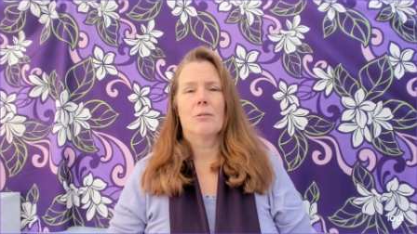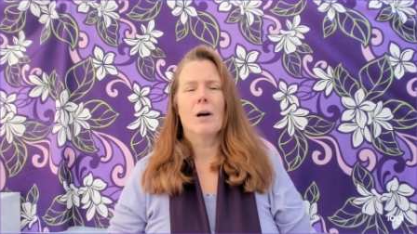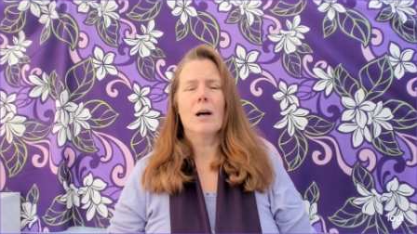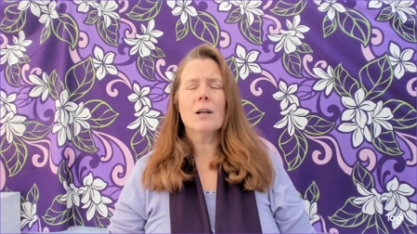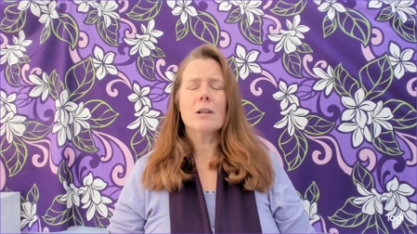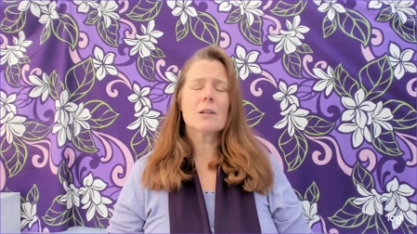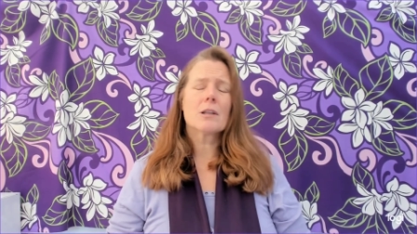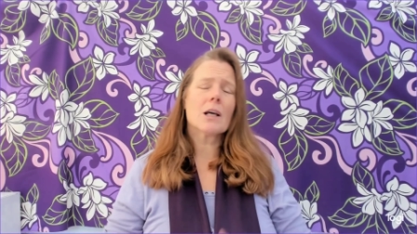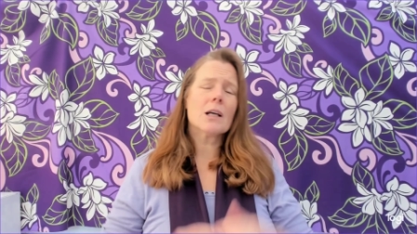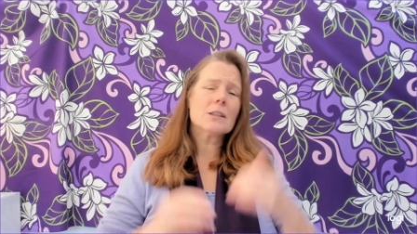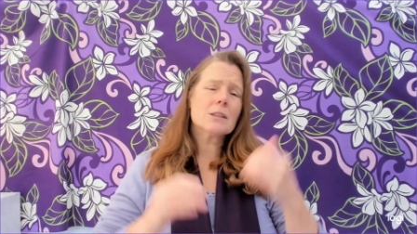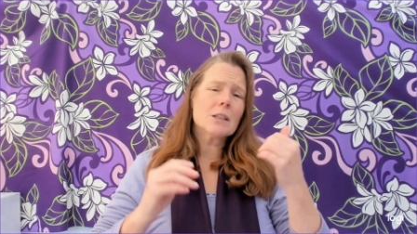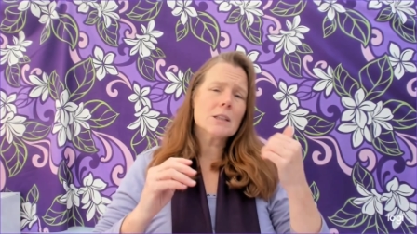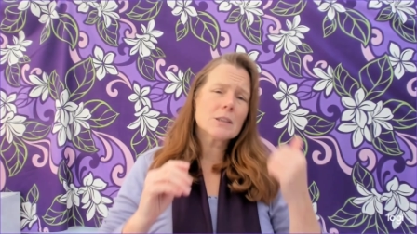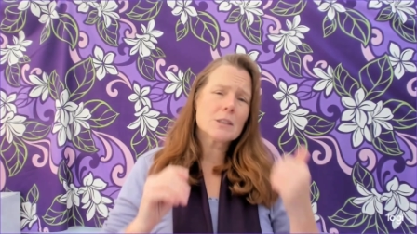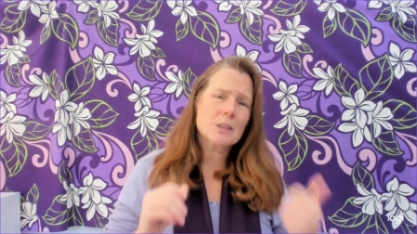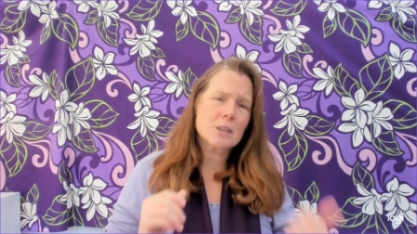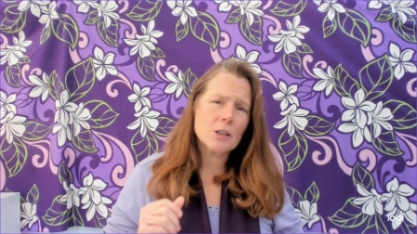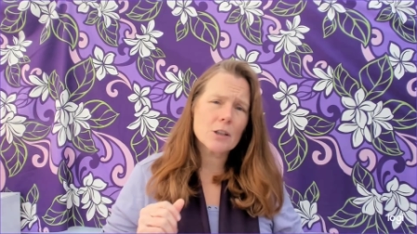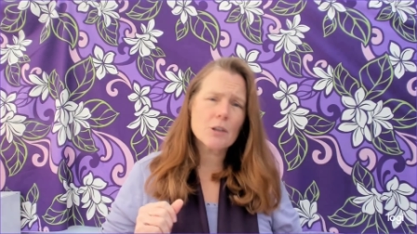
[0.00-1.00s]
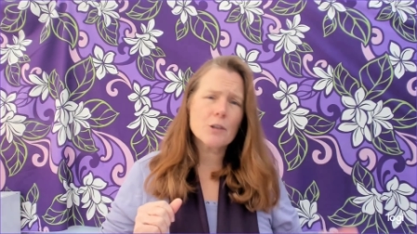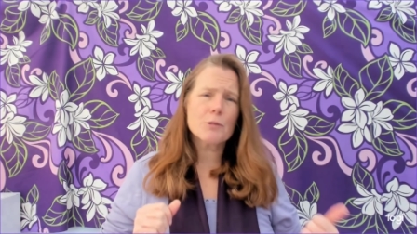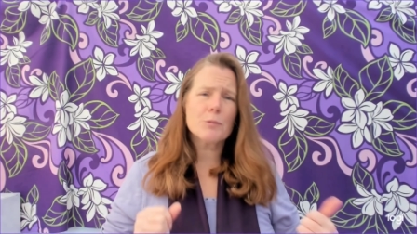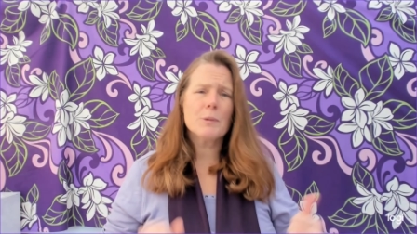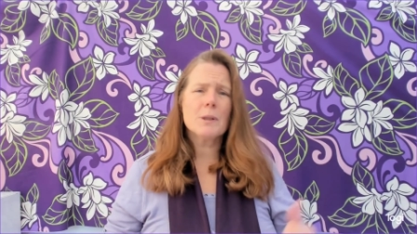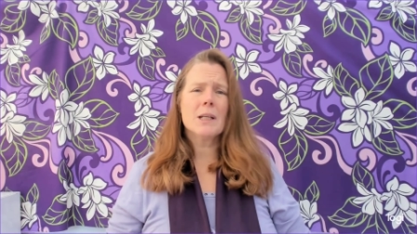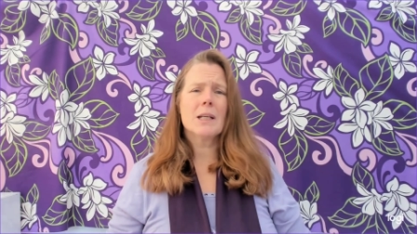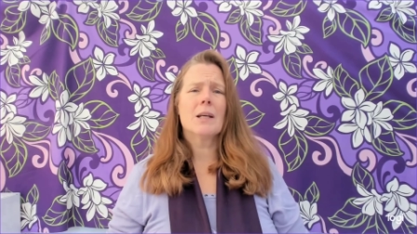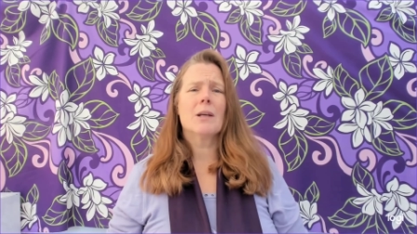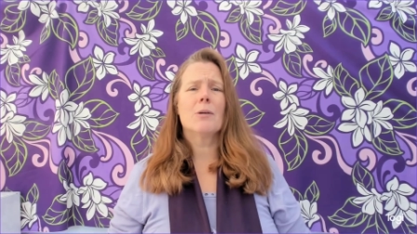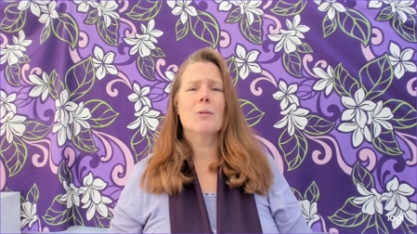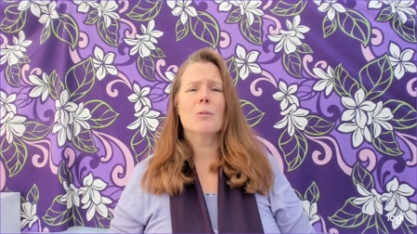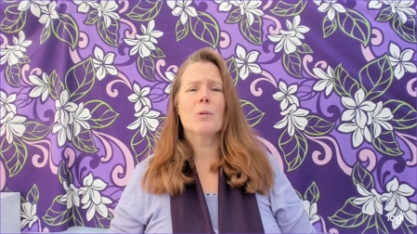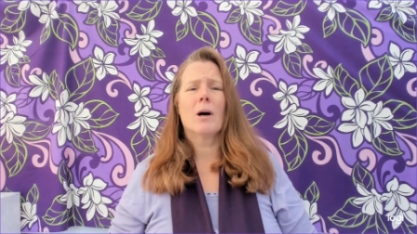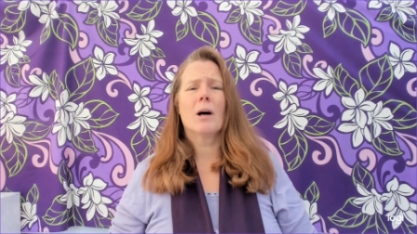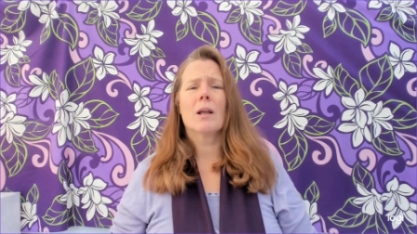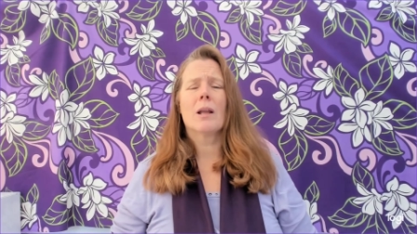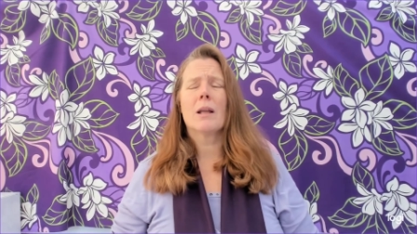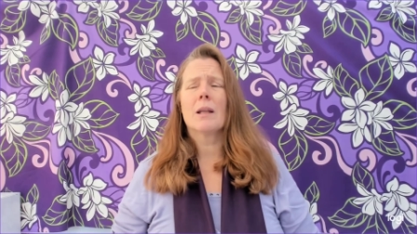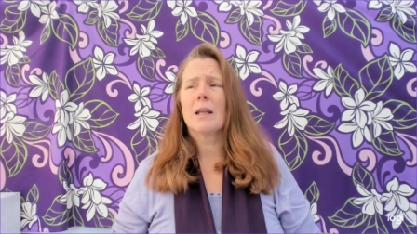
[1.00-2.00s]
Well, it doesn't serve me
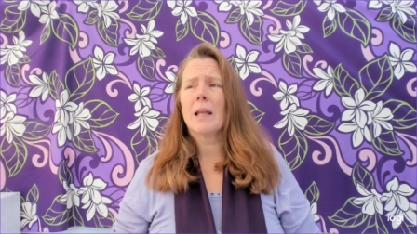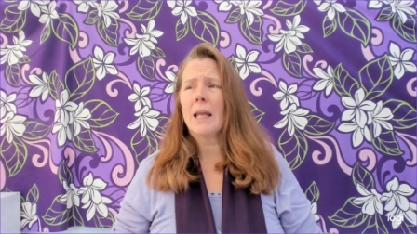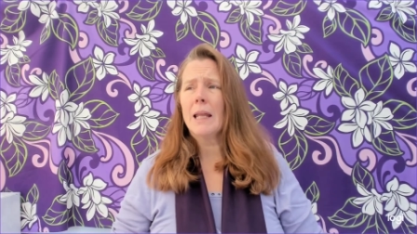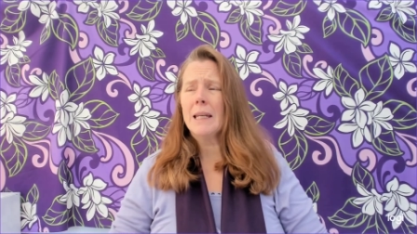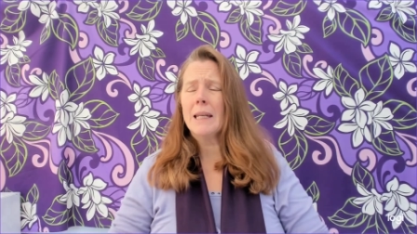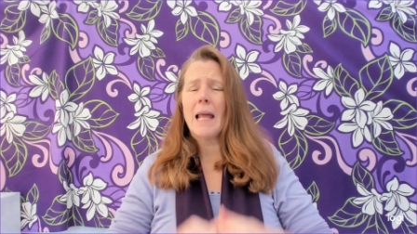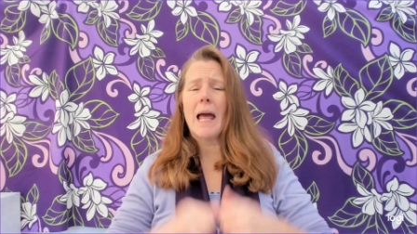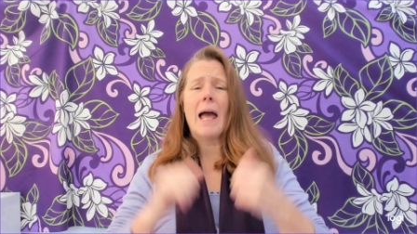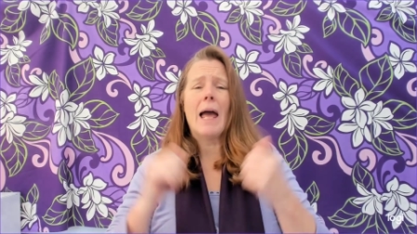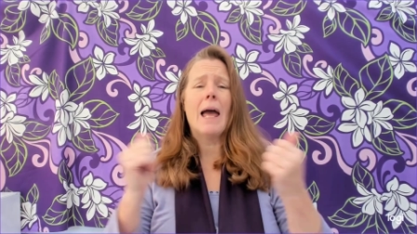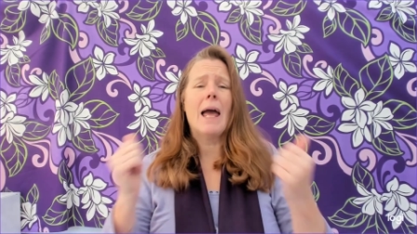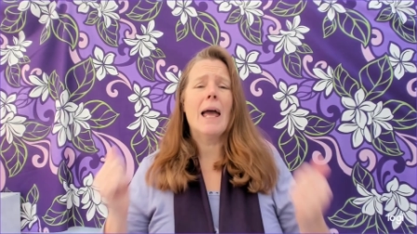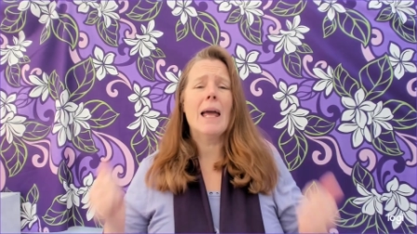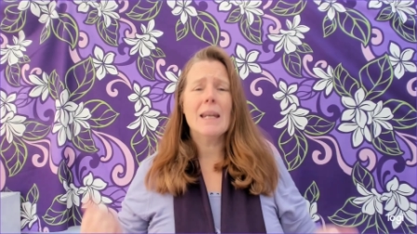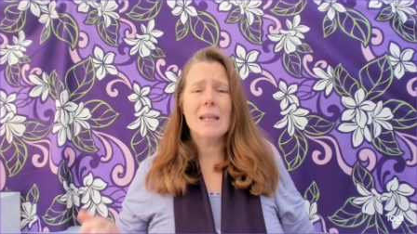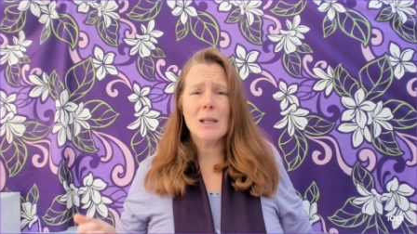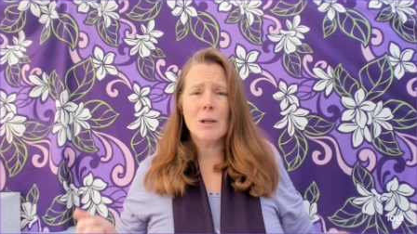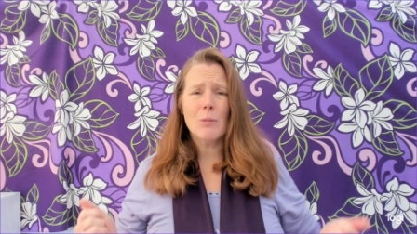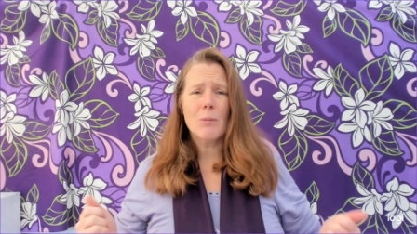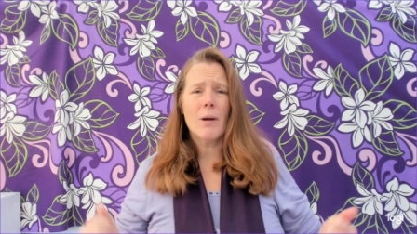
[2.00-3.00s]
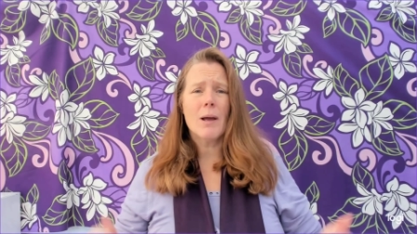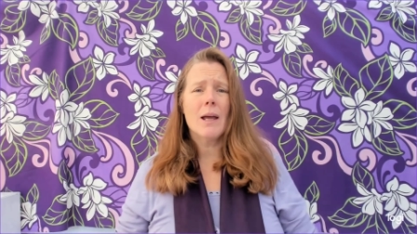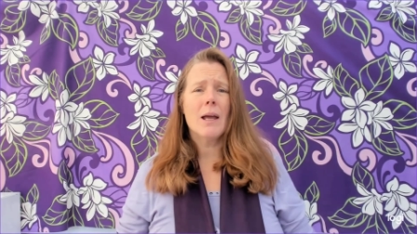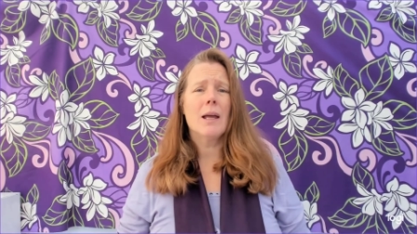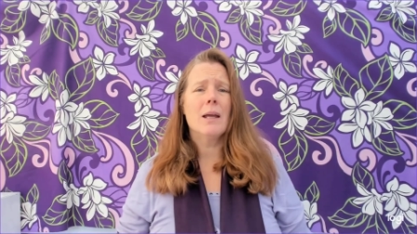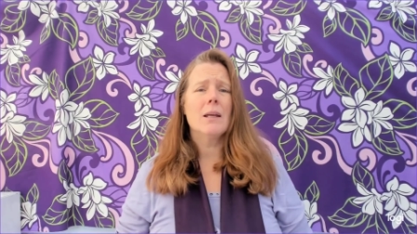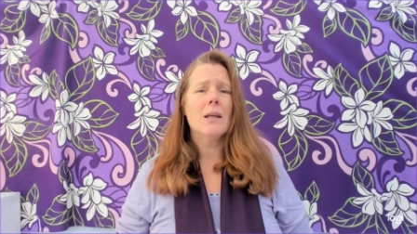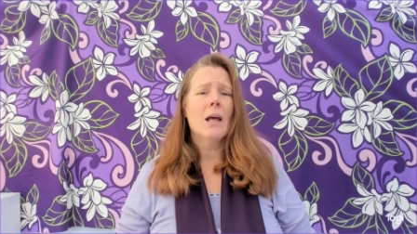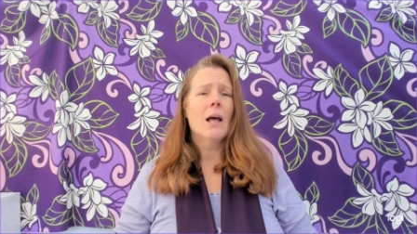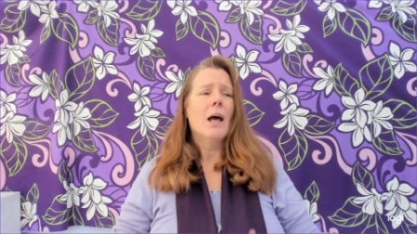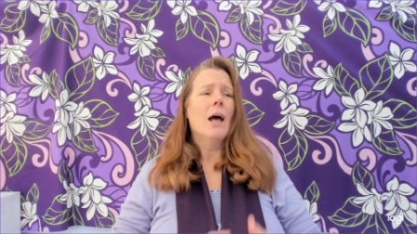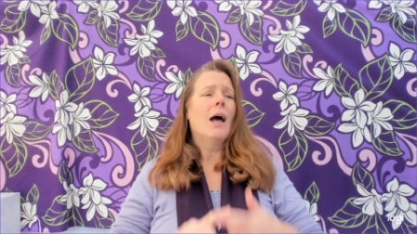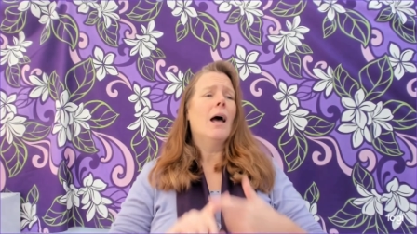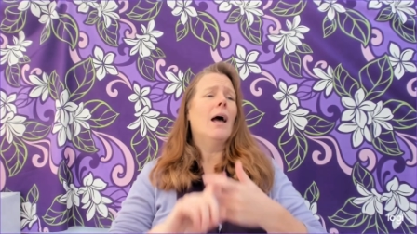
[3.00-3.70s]
in any way,